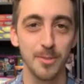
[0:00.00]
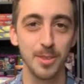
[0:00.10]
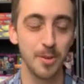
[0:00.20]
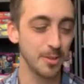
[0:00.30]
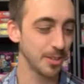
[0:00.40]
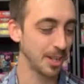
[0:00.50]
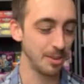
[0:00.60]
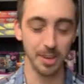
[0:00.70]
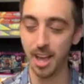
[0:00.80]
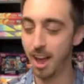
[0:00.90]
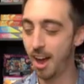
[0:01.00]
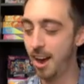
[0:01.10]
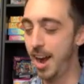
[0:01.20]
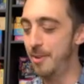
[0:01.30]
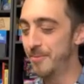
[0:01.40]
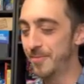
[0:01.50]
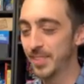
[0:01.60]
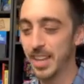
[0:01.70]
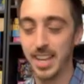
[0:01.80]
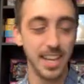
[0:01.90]
when the pulls are coming. All right,
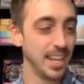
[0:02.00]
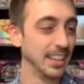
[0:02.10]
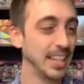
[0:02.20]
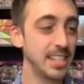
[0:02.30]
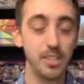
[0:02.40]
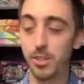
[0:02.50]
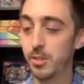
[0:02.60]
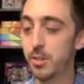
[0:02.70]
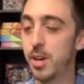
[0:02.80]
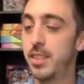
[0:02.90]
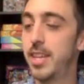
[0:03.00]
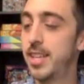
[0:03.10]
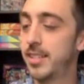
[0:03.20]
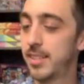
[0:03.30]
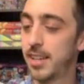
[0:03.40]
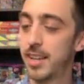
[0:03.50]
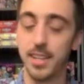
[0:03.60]
let's do this